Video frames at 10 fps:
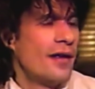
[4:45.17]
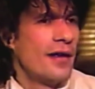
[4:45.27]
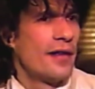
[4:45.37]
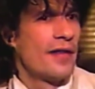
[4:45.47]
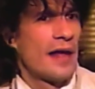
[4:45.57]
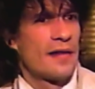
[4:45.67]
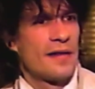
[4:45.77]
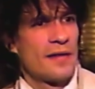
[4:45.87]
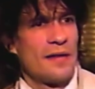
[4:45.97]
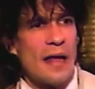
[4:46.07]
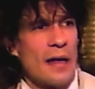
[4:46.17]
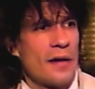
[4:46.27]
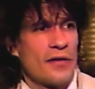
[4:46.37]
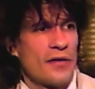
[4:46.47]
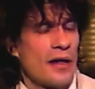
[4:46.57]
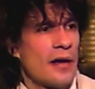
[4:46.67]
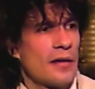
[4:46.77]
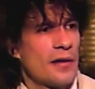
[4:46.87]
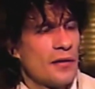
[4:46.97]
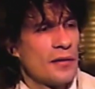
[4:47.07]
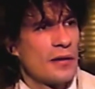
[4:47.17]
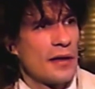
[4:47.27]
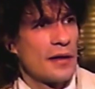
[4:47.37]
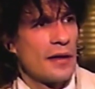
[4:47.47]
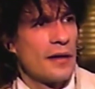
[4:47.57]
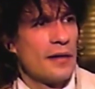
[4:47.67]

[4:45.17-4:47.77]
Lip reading: that's not our style to do it like that.